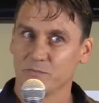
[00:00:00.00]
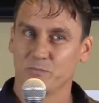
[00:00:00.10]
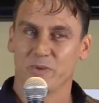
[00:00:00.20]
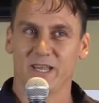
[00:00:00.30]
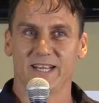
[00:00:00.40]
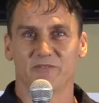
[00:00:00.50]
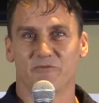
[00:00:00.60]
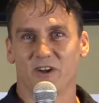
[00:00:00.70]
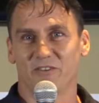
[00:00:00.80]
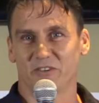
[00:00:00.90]
being in
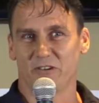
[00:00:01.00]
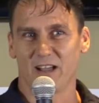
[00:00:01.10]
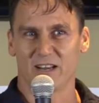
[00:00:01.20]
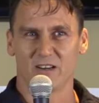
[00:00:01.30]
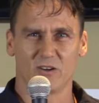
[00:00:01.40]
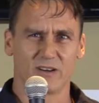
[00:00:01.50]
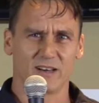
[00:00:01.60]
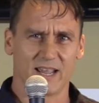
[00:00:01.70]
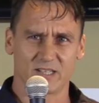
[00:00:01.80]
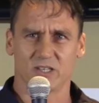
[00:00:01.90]
front of a crowd and not
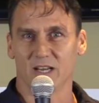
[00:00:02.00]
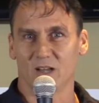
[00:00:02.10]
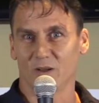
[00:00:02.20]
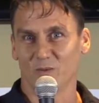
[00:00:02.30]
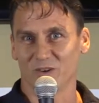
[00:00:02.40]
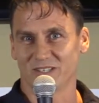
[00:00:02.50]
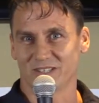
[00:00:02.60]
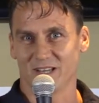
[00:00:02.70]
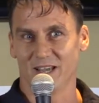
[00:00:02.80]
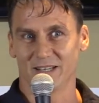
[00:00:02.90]
actually knowing what to
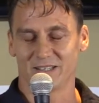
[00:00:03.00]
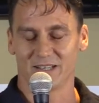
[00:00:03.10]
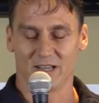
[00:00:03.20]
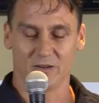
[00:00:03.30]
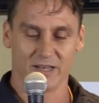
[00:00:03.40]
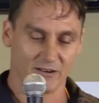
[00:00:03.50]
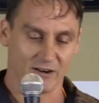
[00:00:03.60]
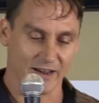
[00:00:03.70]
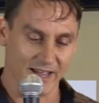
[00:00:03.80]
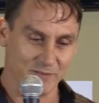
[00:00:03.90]
say. So here
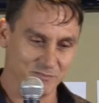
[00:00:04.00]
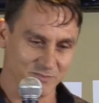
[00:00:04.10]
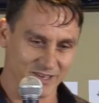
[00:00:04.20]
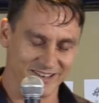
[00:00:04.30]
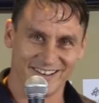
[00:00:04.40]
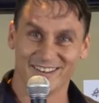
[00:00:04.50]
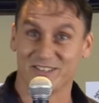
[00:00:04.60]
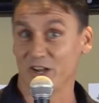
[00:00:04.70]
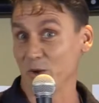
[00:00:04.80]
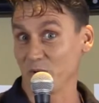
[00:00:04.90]
I am,
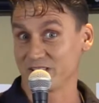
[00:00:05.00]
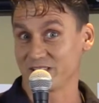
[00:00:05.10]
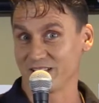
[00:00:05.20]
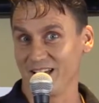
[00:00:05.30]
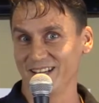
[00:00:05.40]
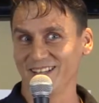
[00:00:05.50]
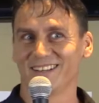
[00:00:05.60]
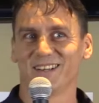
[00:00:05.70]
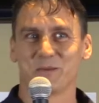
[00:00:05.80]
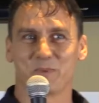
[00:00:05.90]
don't know what to say,
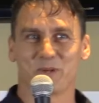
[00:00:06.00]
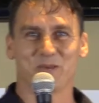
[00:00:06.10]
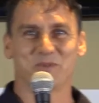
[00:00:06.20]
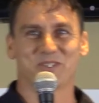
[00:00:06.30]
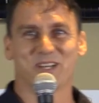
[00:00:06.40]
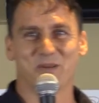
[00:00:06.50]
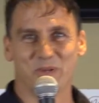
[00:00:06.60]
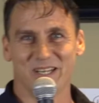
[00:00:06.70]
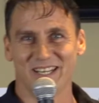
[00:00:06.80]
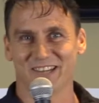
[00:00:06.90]
but I'm just going to
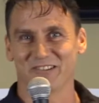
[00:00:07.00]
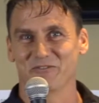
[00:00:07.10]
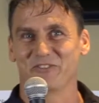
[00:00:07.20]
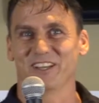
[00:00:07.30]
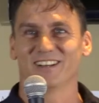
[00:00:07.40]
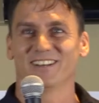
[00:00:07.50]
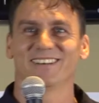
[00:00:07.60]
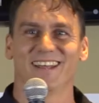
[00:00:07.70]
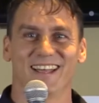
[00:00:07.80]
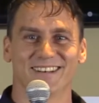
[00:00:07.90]
be here and feel it
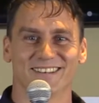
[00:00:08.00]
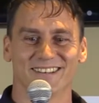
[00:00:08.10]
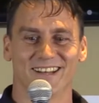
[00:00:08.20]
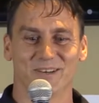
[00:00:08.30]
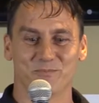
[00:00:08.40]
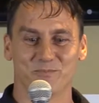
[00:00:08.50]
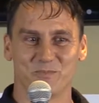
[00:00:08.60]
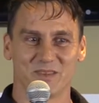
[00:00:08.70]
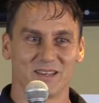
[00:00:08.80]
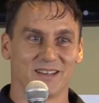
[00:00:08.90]
and,
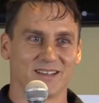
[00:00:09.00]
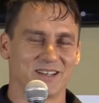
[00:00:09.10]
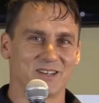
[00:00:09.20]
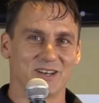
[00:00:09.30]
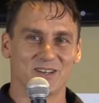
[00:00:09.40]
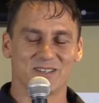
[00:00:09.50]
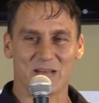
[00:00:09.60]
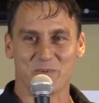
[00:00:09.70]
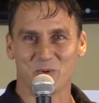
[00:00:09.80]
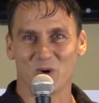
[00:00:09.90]
you know,
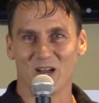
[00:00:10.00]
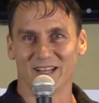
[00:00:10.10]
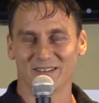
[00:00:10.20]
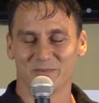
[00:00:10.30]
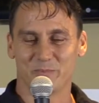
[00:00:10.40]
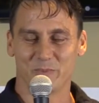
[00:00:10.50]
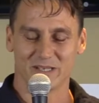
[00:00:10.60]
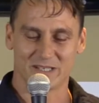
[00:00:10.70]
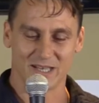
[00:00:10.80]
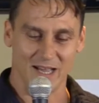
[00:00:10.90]
tap it away. But